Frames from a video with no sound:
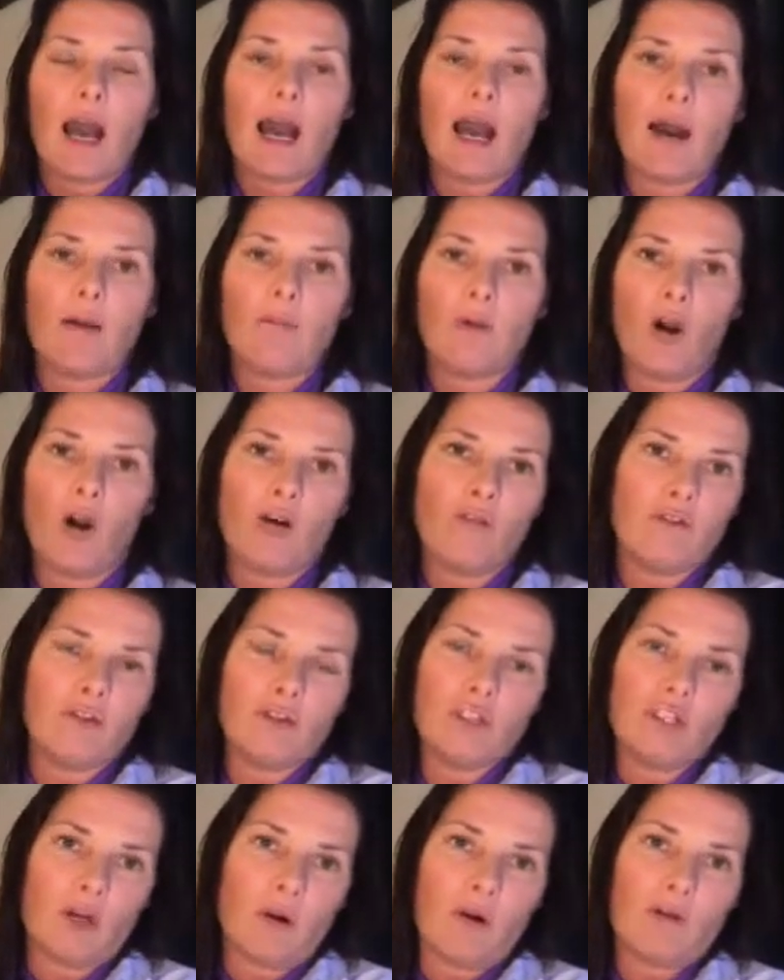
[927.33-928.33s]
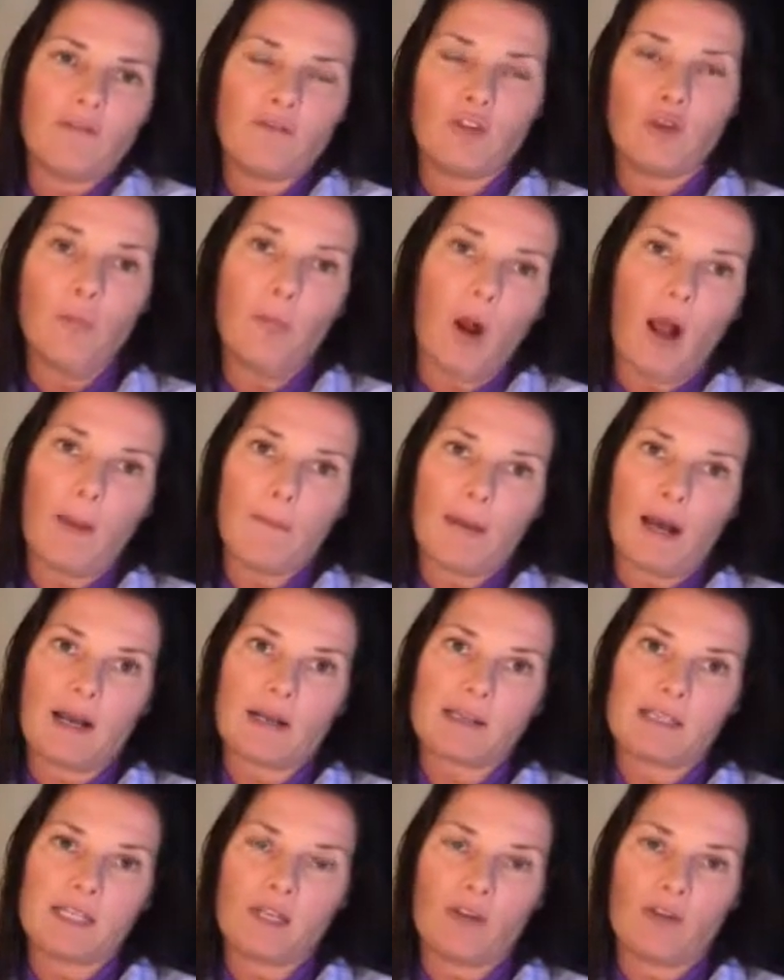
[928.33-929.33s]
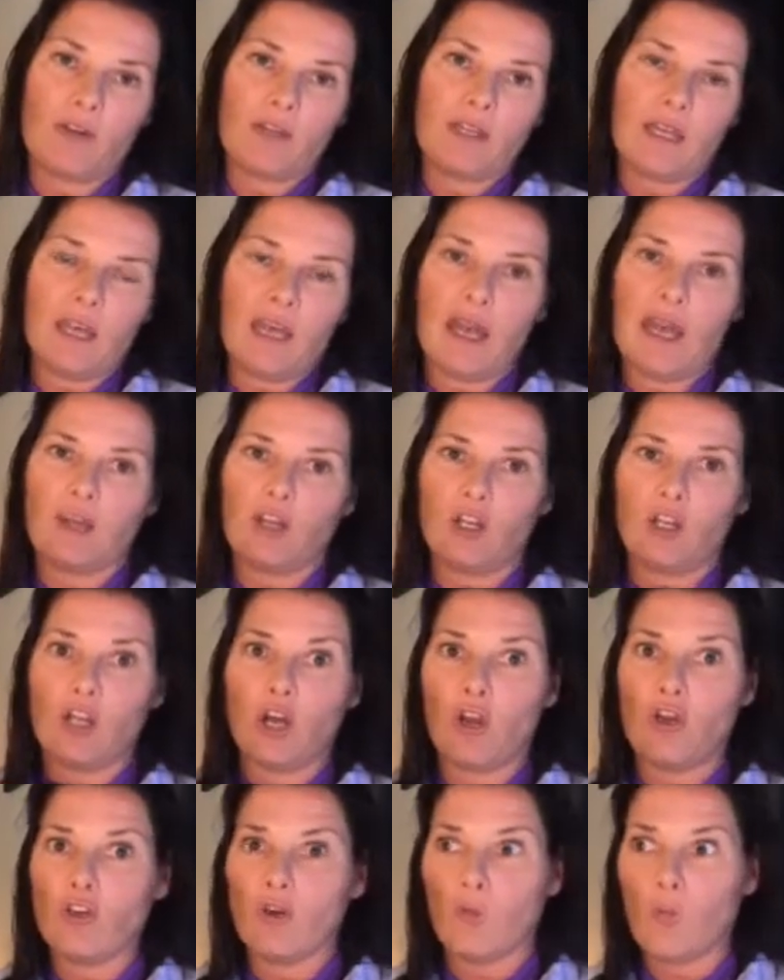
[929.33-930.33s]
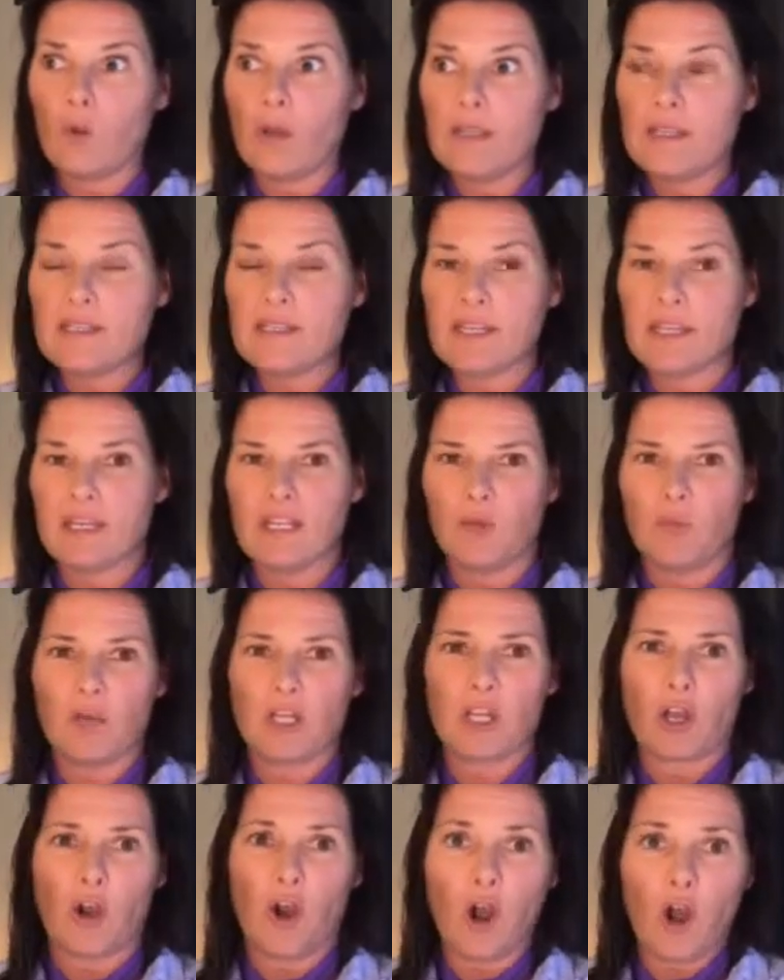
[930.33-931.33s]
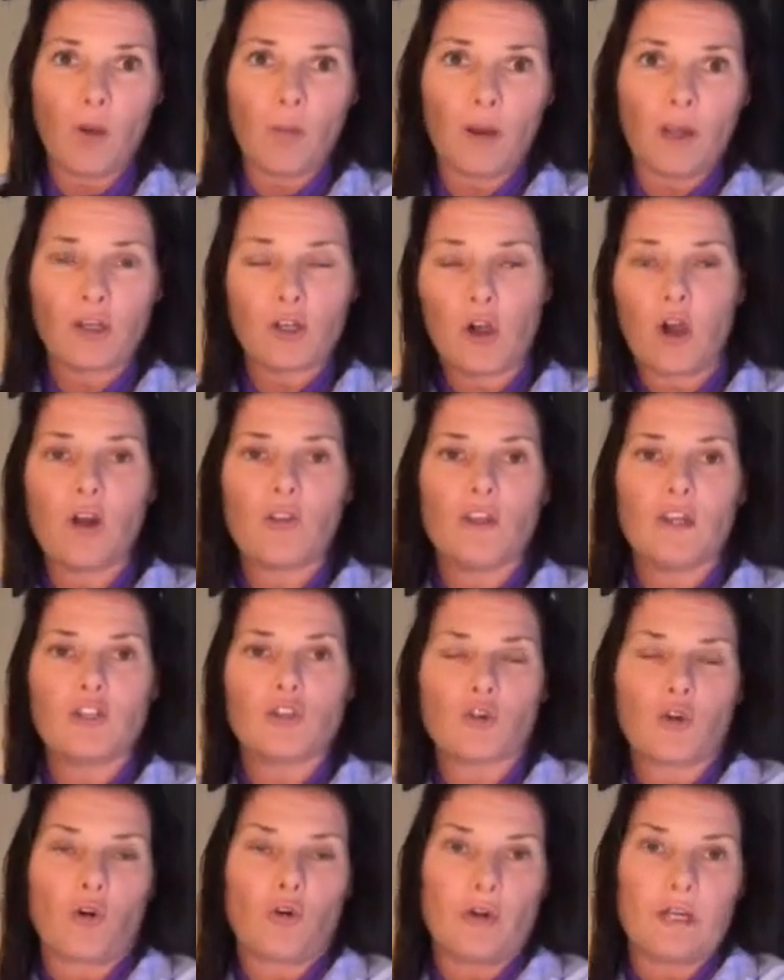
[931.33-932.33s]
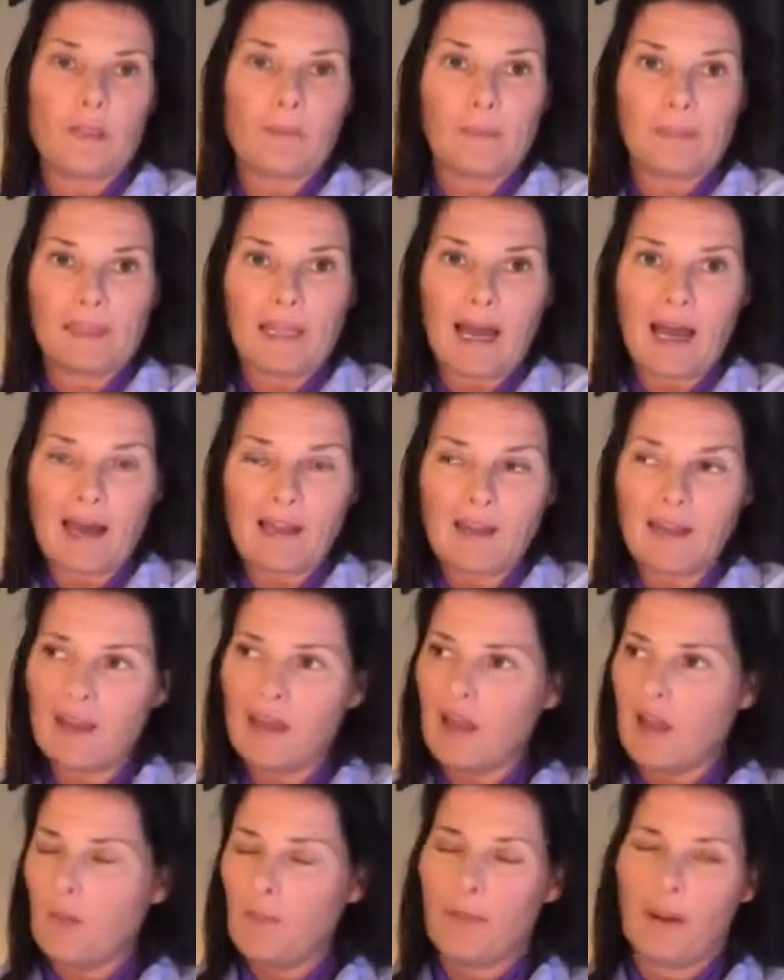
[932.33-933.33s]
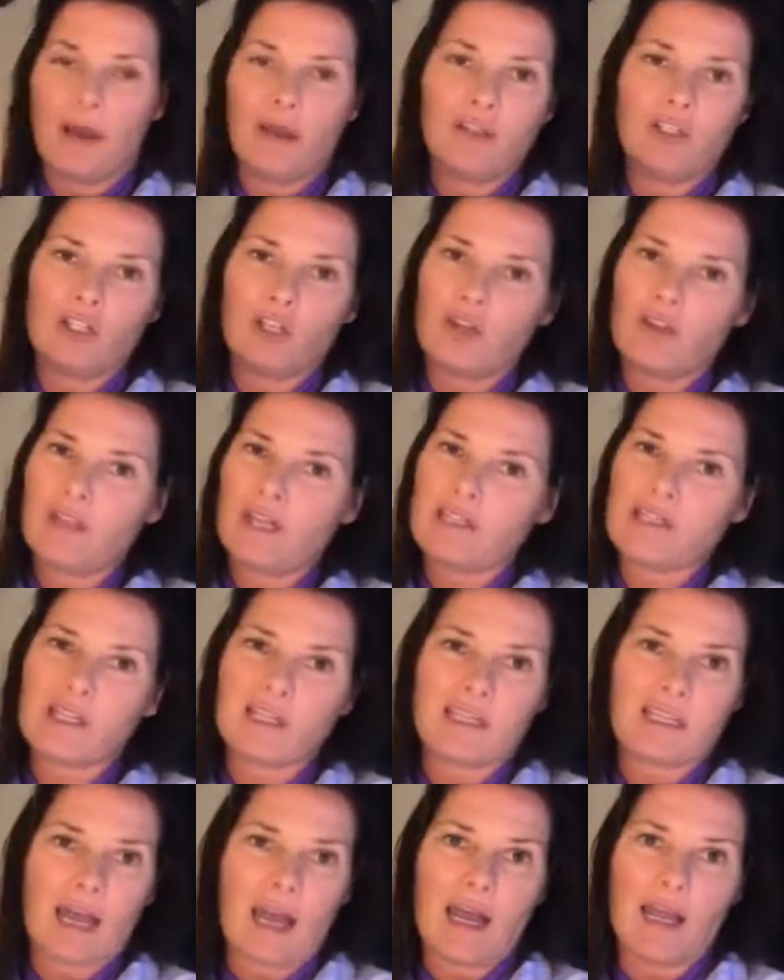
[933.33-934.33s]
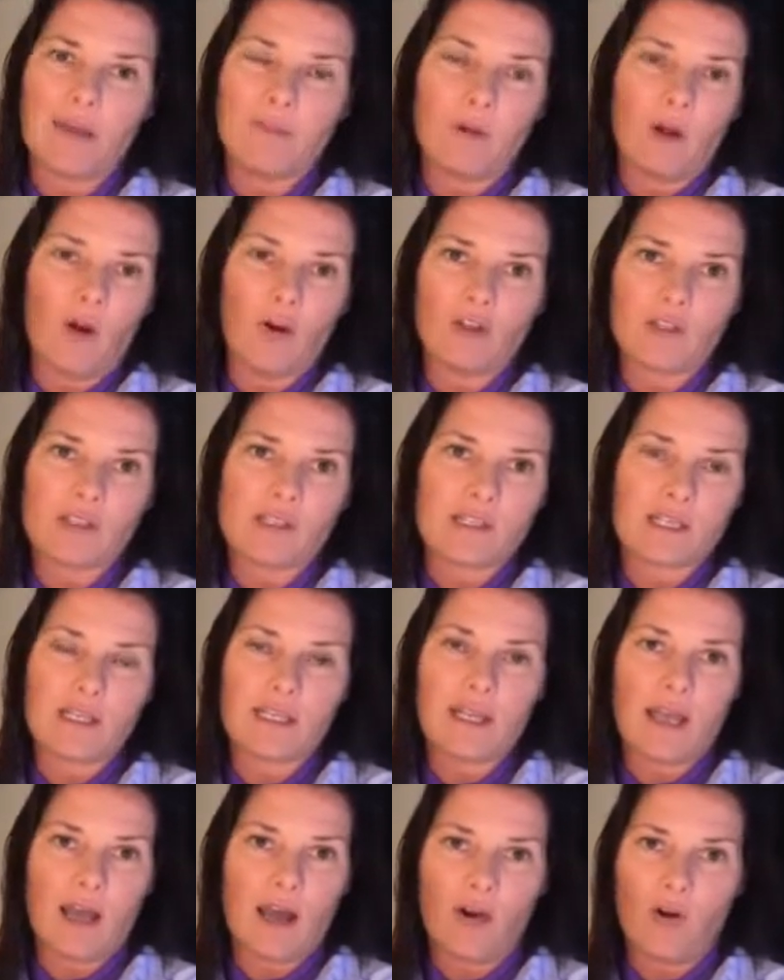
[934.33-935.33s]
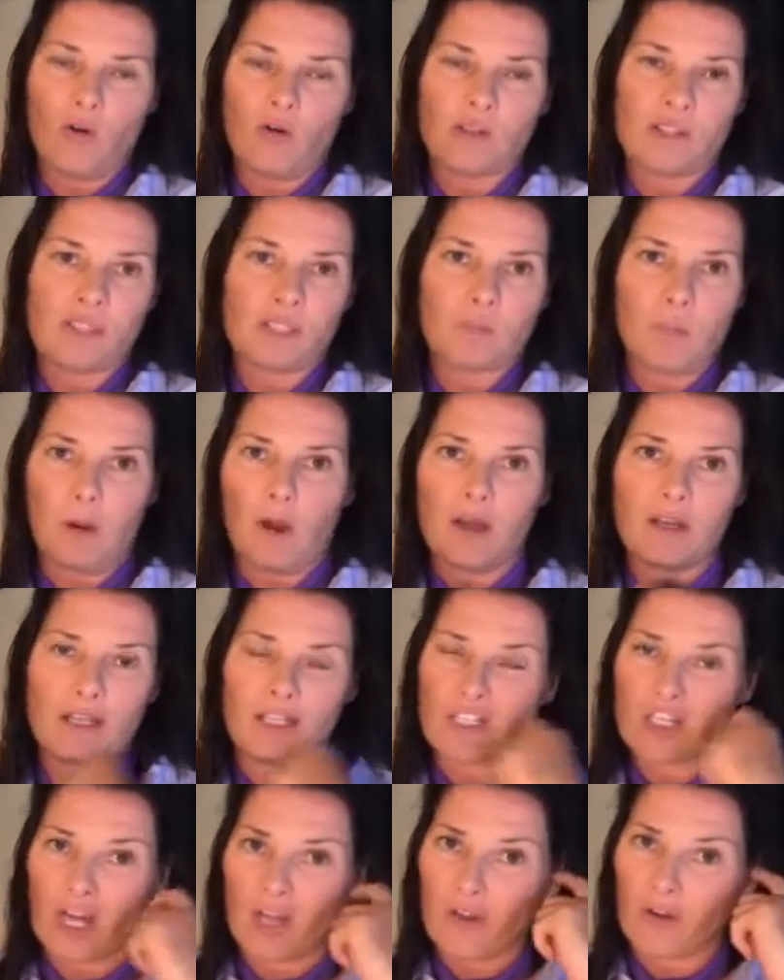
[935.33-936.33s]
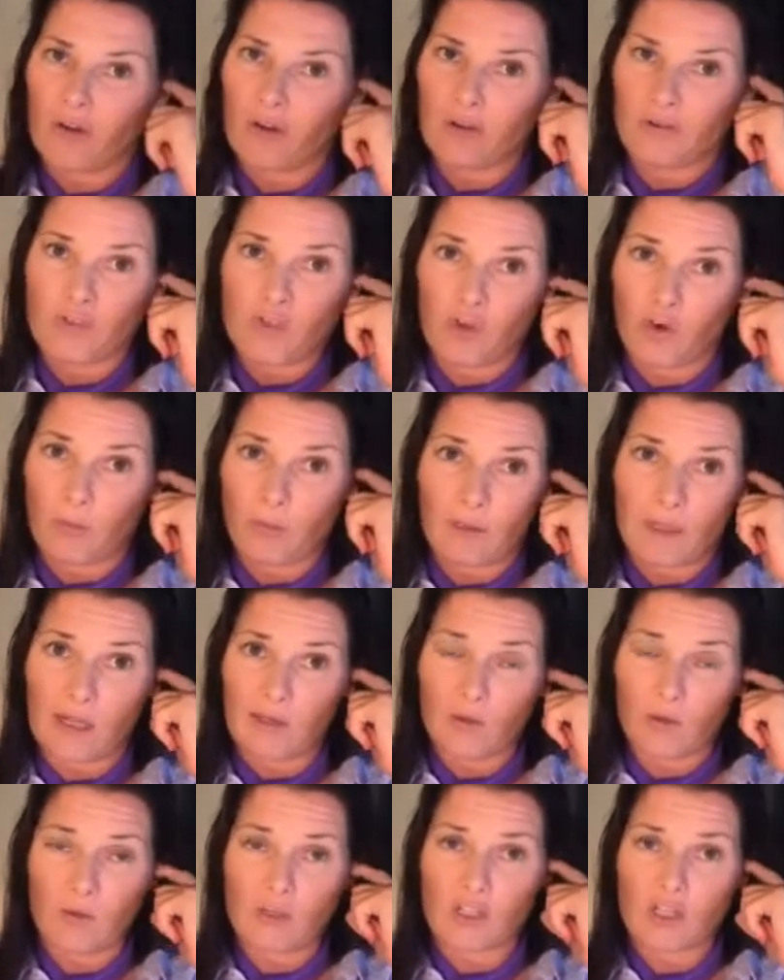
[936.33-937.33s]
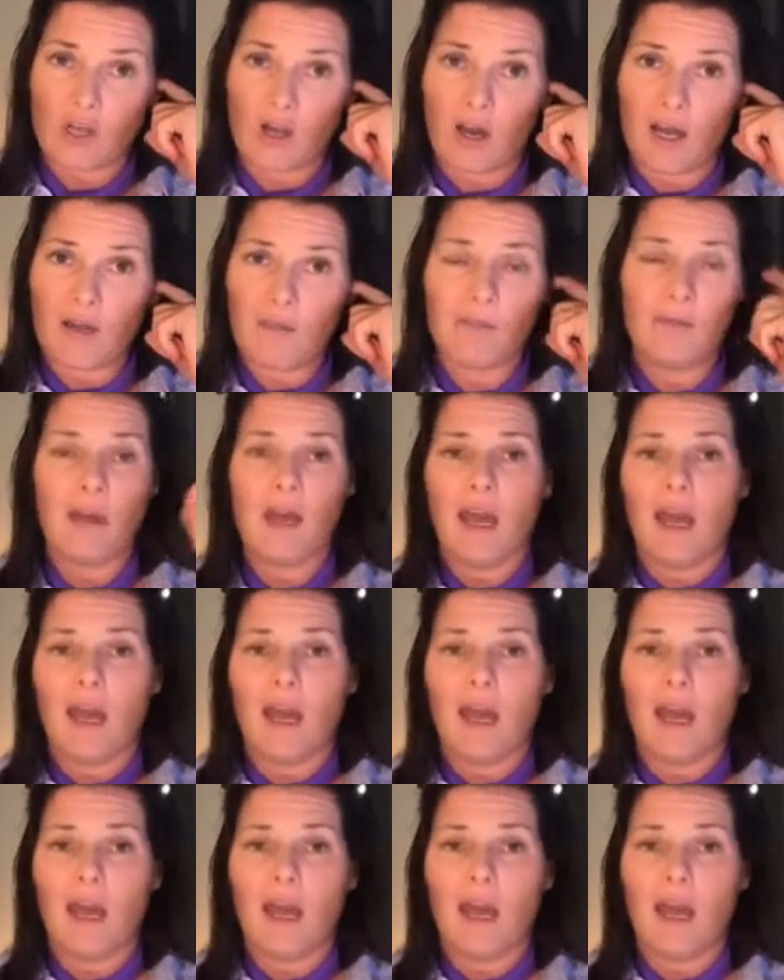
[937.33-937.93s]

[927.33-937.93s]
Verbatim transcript: um, of you know a few bite marks here and there and i know that we see it and we go oh my god they're drawing blood but you know that's a game honestly our horses bite each other and draw blood all the time